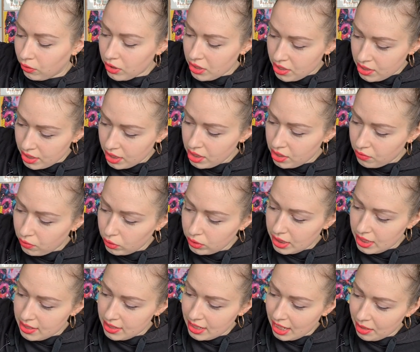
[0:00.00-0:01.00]
for such
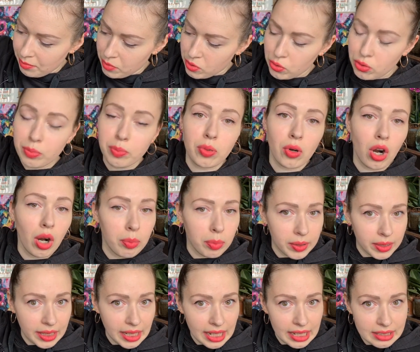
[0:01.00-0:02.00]
woody stems to
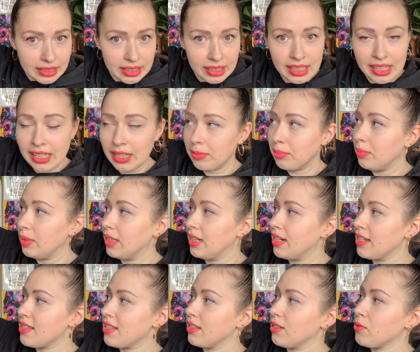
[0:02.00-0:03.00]
propagate,
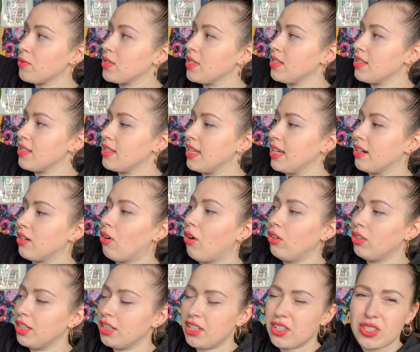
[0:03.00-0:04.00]
because, you know, since they are
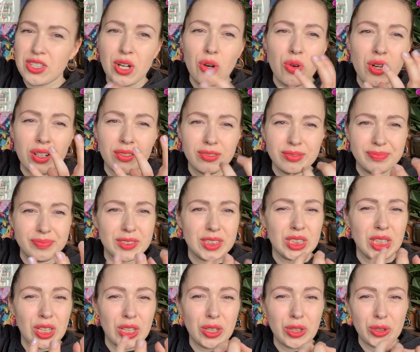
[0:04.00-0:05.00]
already so
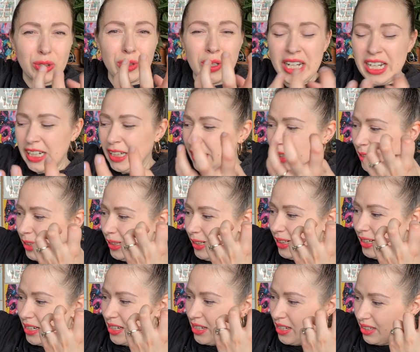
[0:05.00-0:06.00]
so
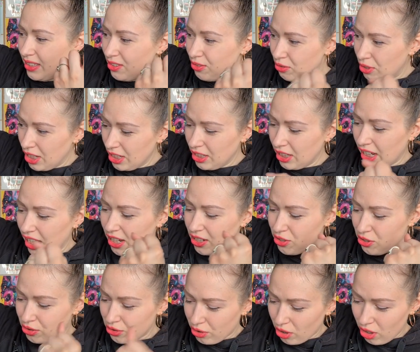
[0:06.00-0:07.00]
uh, thick
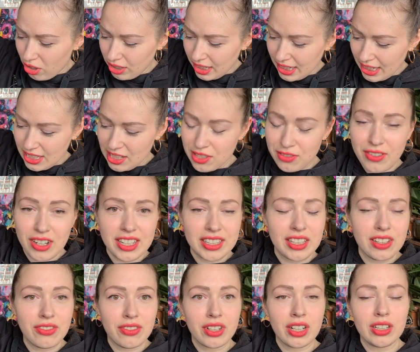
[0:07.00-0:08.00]
and strong, it's very
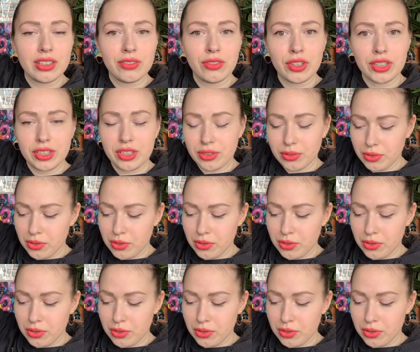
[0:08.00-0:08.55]
difficult for the